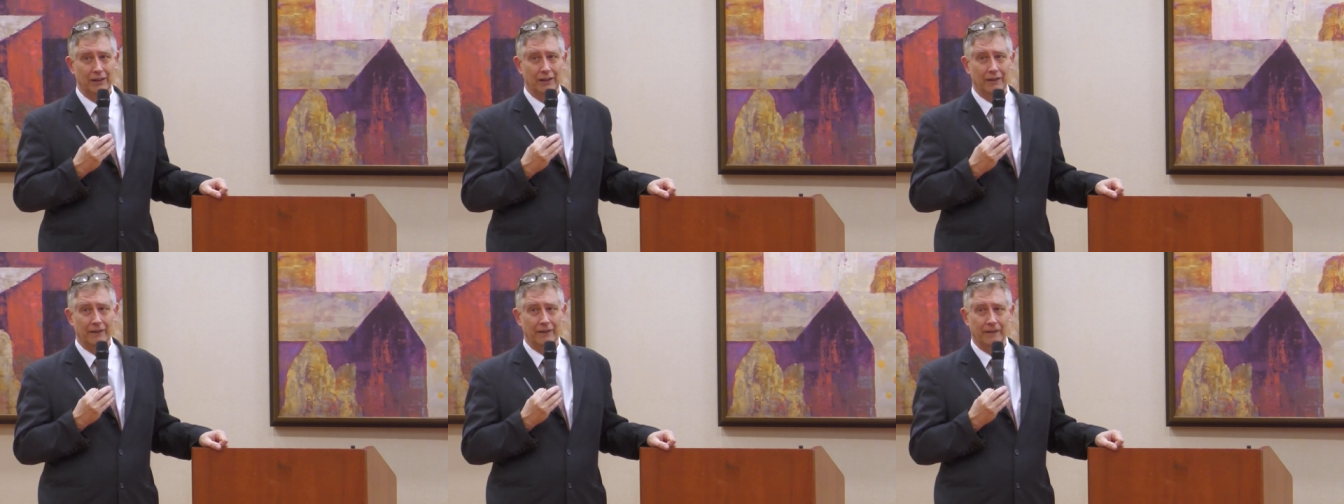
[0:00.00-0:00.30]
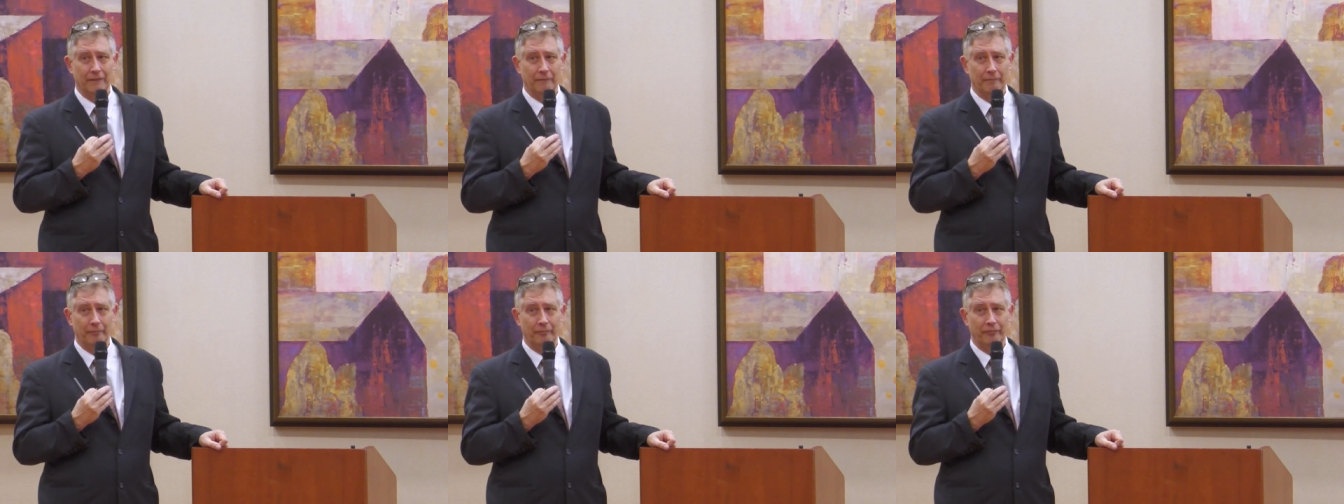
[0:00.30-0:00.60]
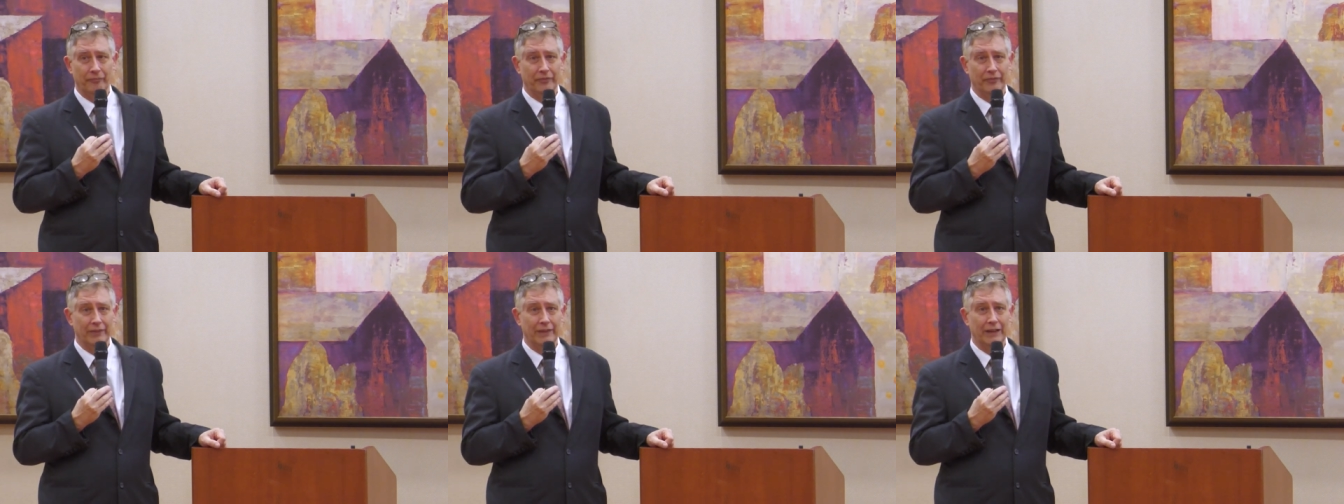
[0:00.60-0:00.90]

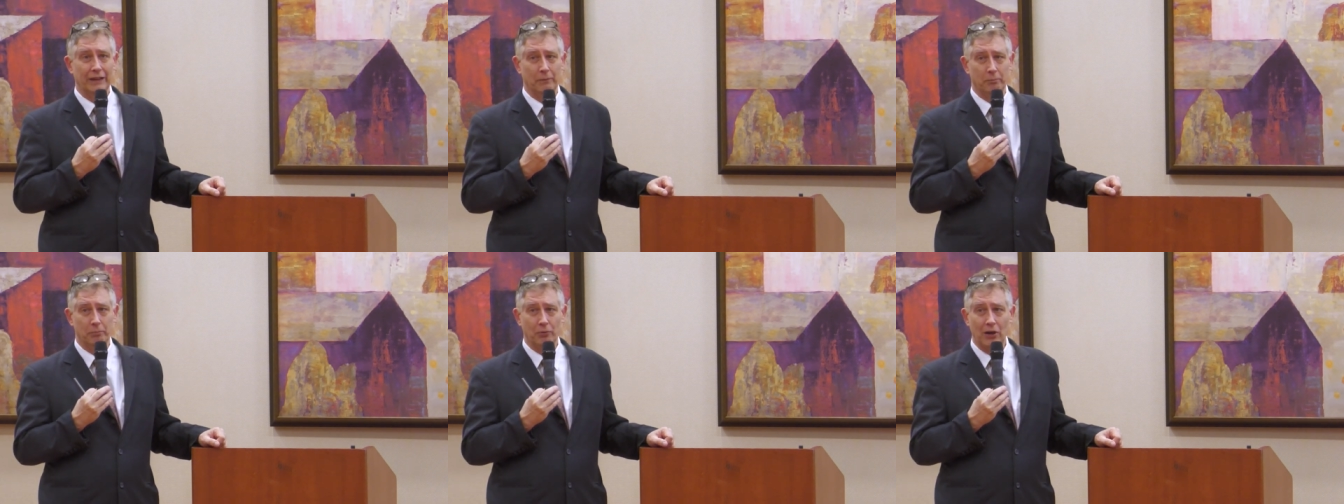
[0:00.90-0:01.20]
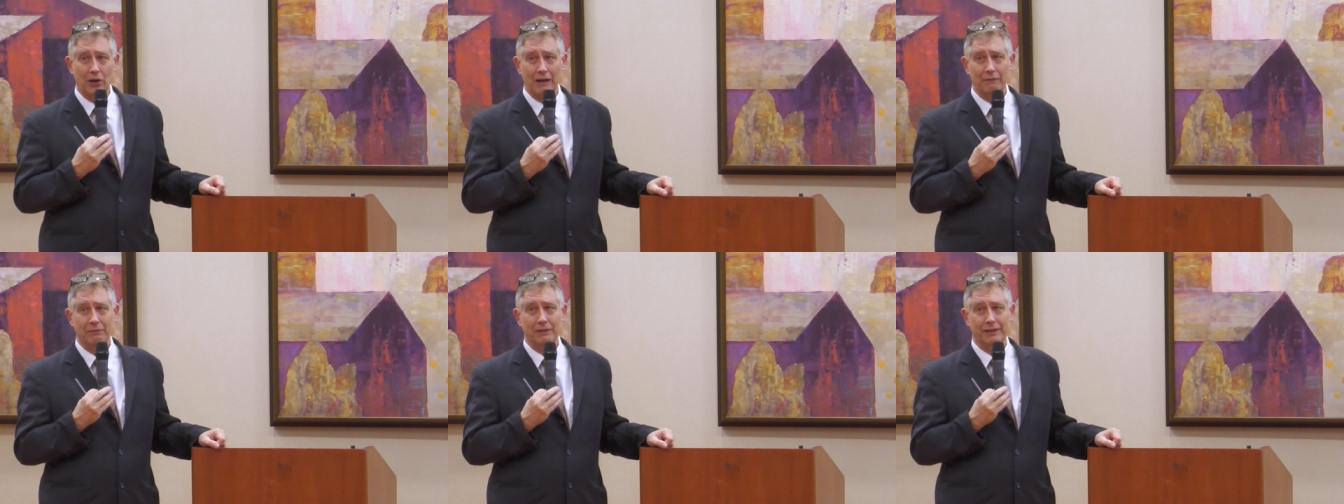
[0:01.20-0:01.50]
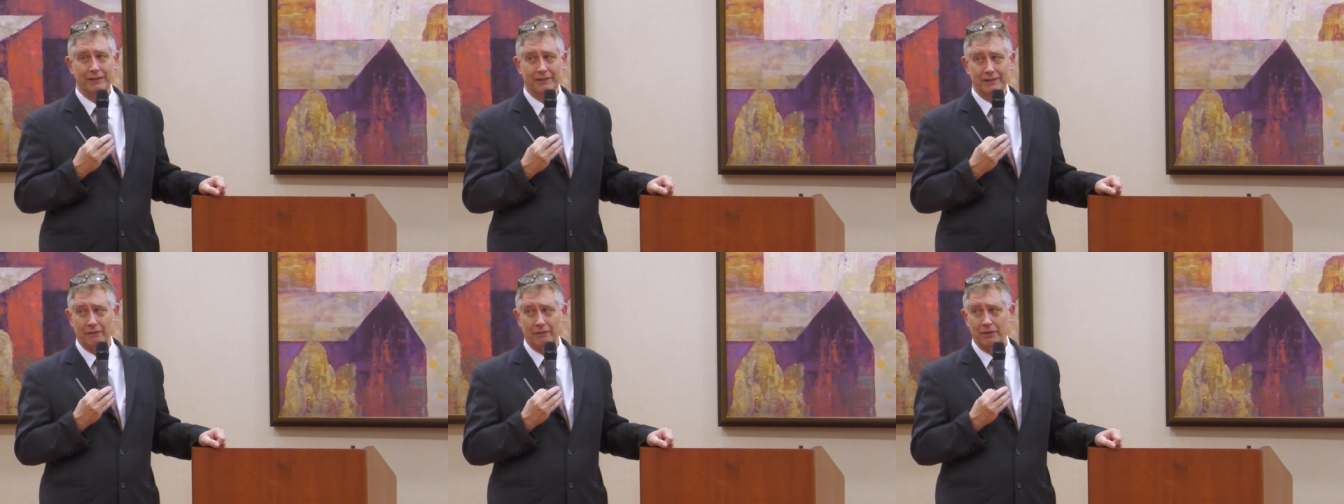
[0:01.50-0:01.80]
Um, they're
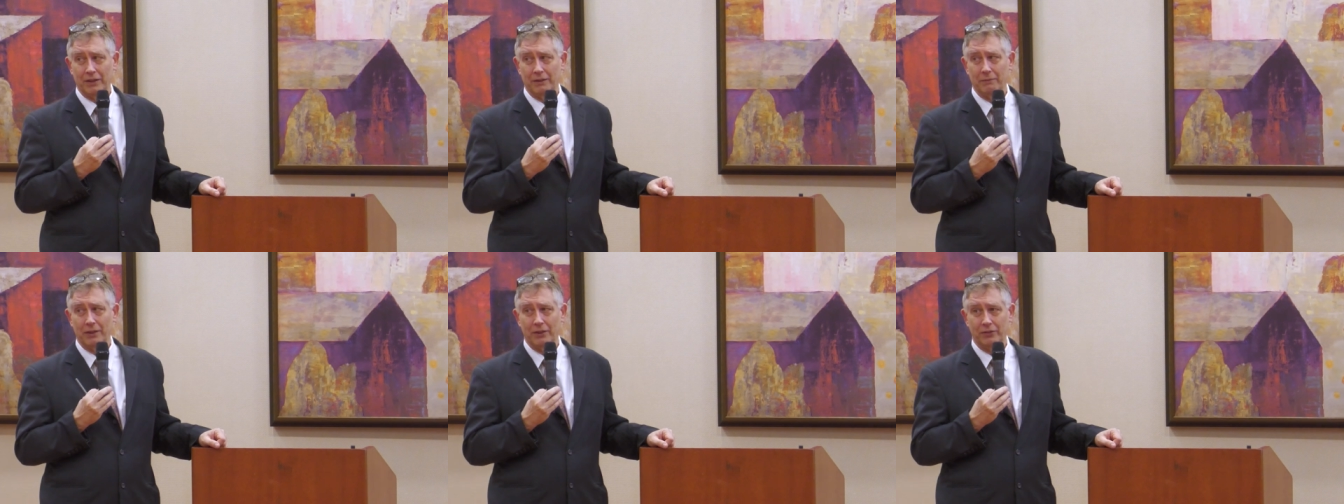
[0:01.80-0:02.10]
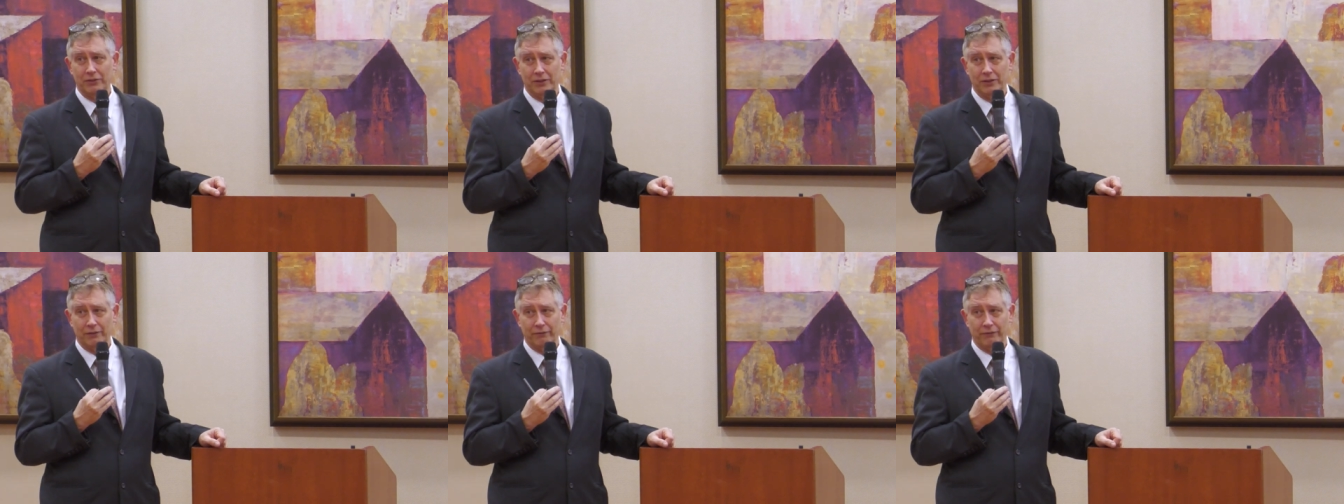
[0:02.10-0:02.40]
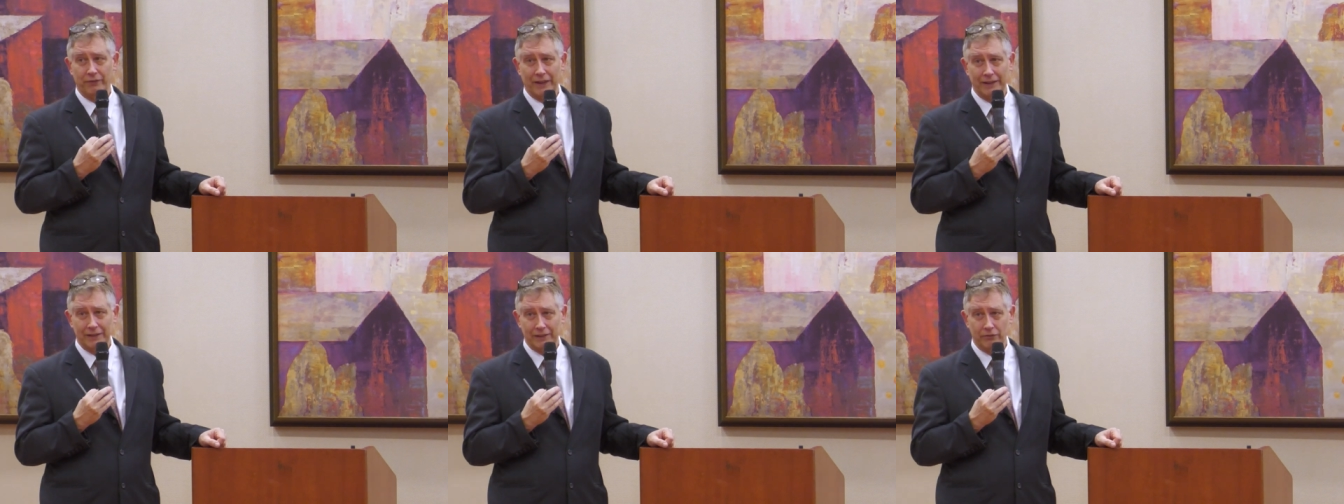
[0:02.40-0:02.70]
probably some of the most
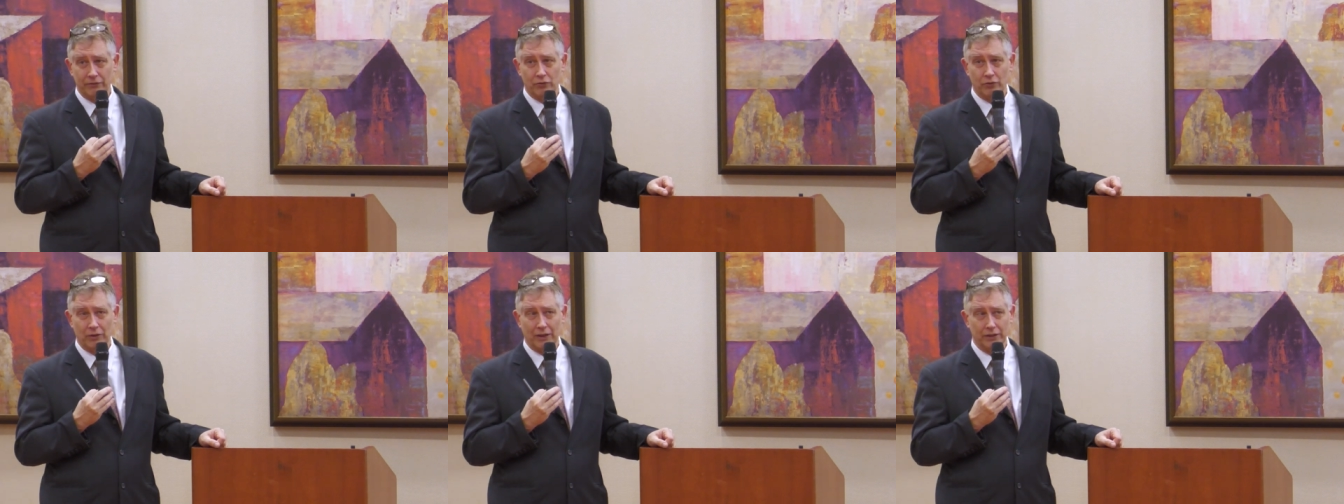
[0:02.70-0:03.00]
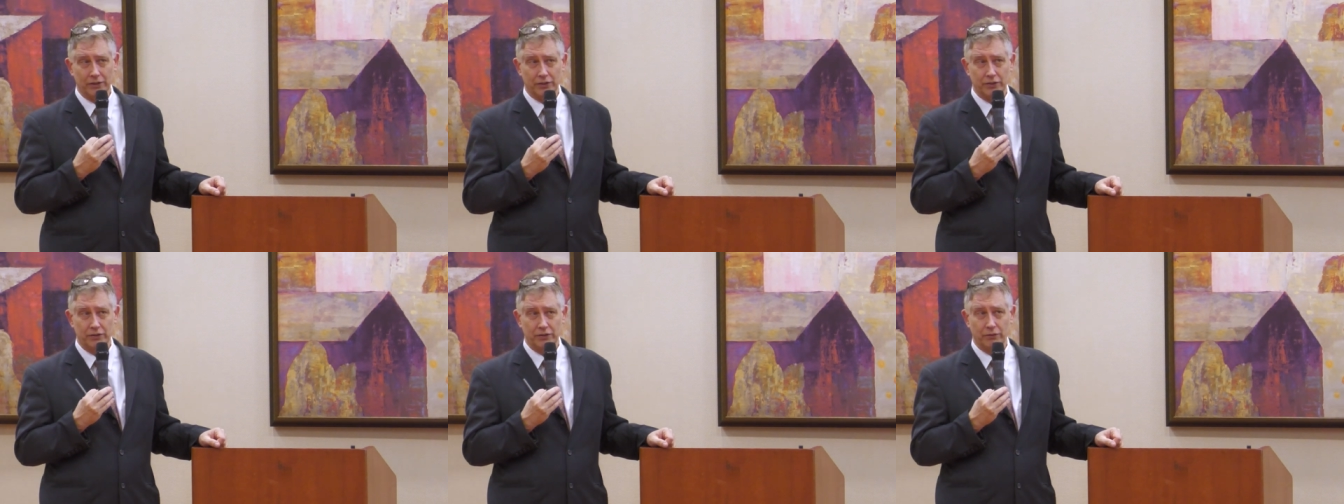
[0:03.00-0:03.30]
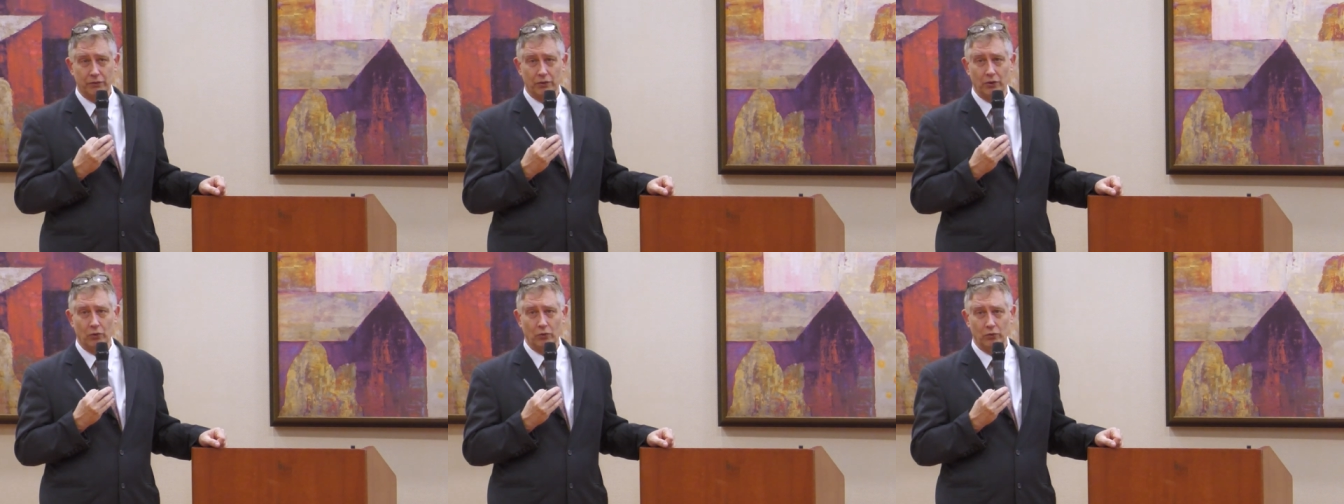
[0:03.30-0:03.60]
effective drugs
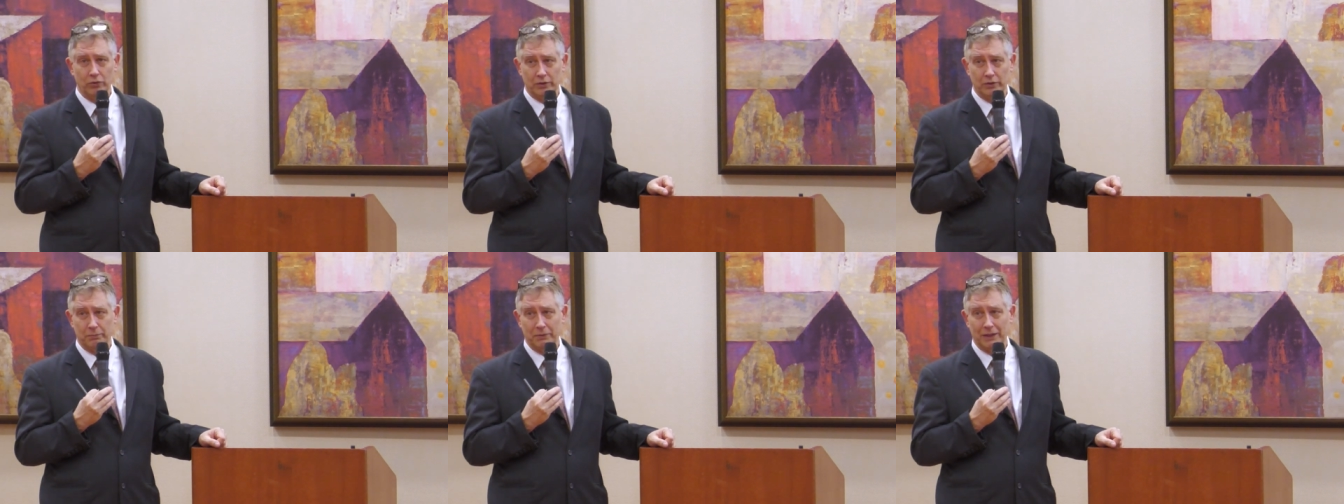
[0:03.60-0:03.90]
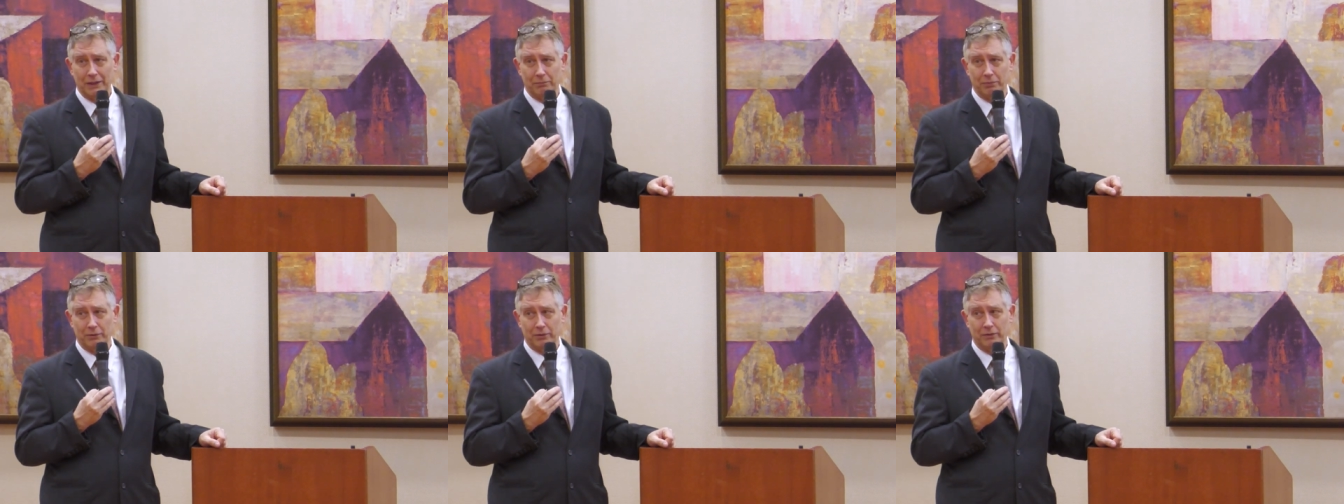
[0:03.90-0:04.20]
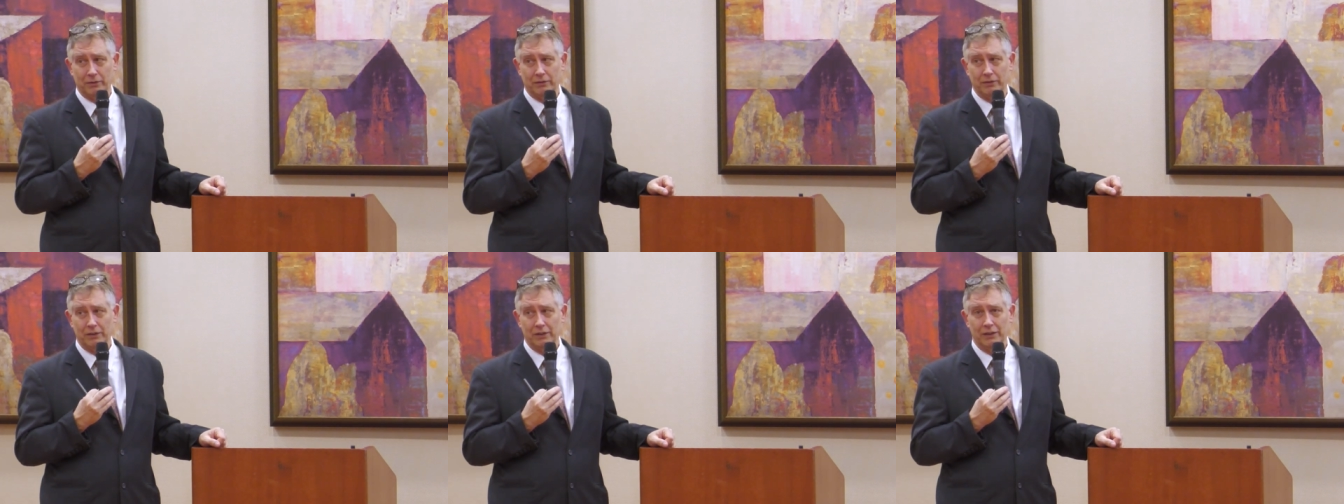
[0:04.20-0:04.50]
for older
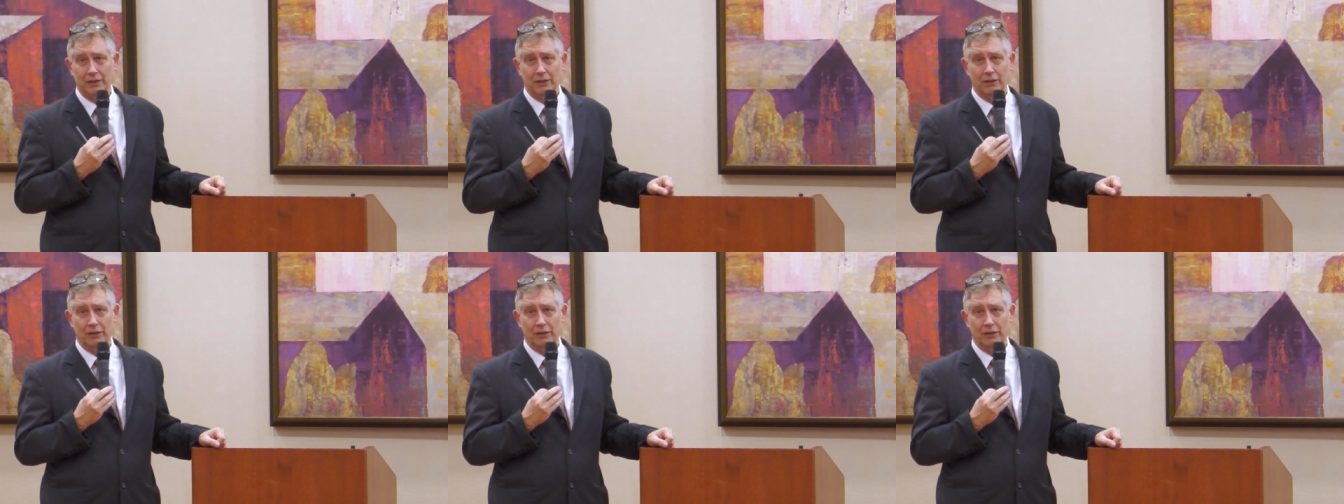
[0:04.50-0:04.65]
people